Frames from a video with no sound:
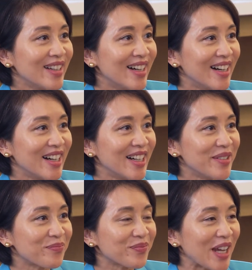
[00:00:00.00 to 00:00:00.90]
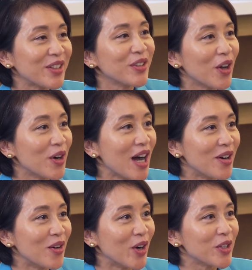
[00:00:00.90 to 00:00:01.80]
I don't know
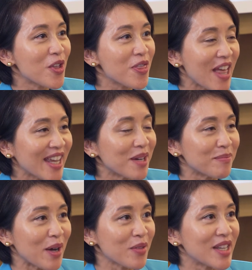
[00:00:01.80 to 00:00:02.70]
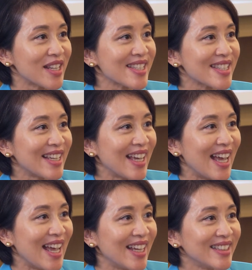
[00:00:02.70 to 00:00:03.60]
what you think about this,
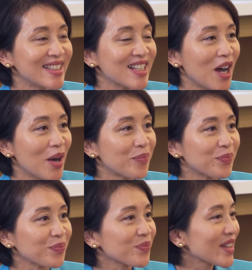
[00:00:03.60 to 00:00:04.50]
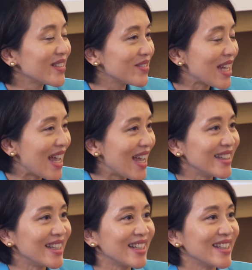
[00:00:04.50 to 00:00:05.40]
and
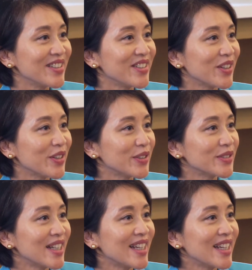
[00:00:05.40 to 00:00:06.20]
anything